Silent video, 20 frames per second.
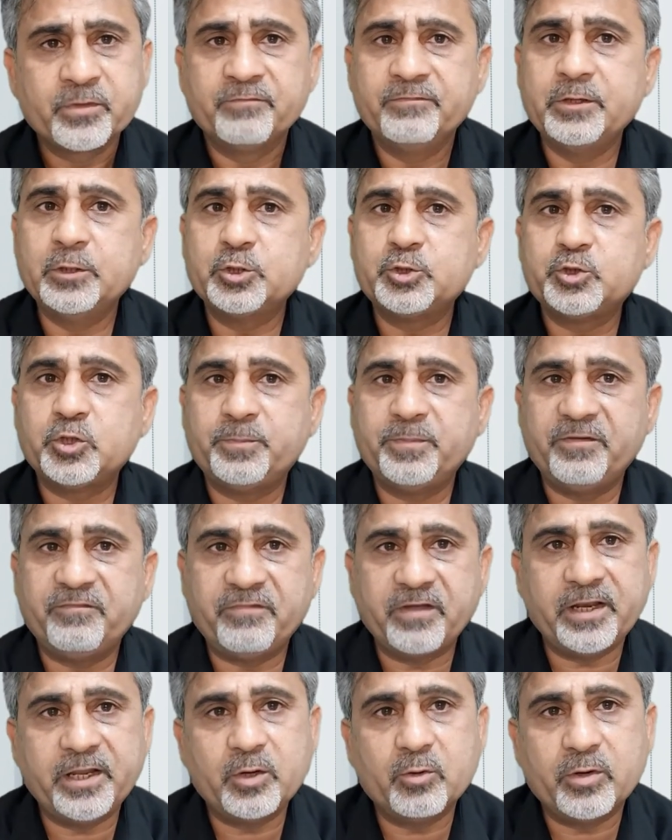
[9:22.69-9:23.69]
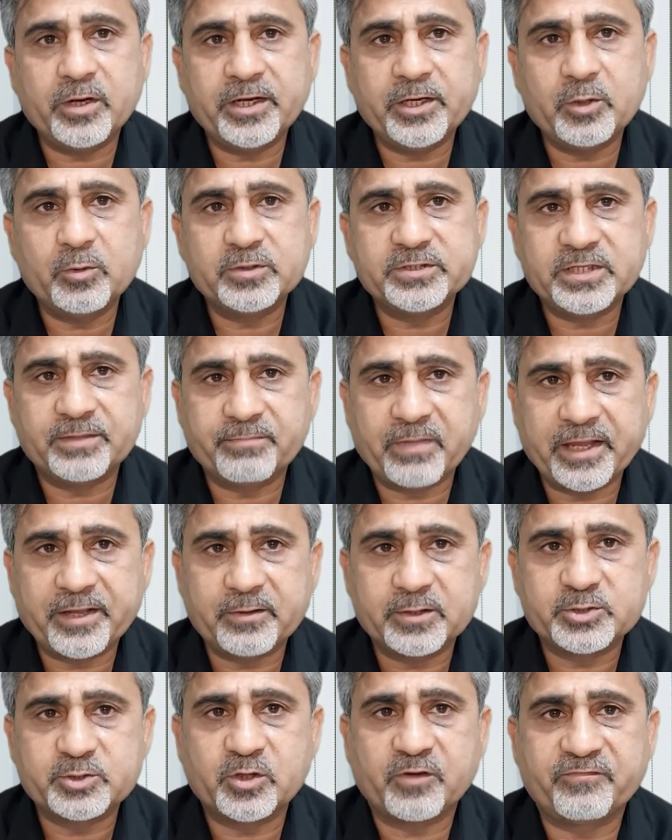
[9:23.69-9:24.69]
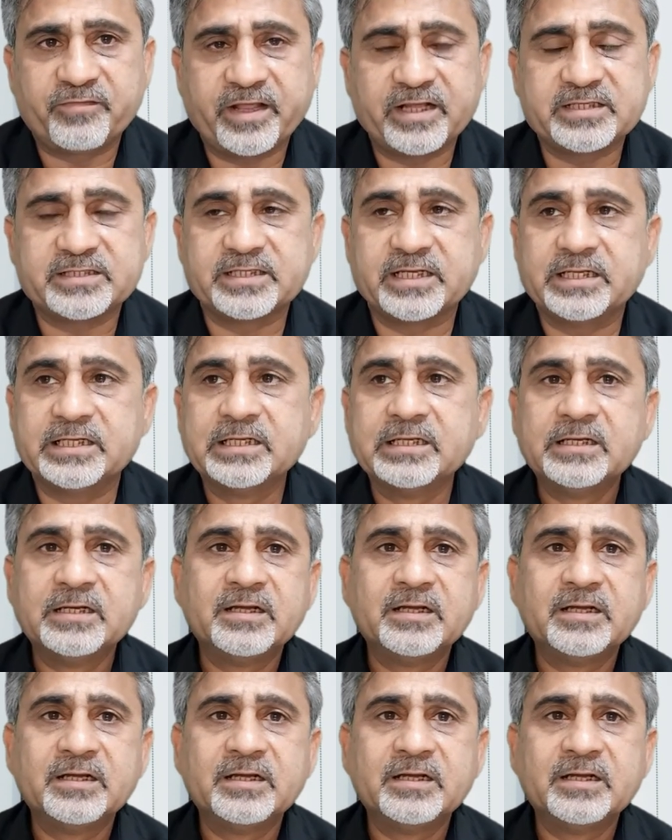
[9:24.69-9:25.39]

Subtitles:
You should be very good in using Microsoft Excel.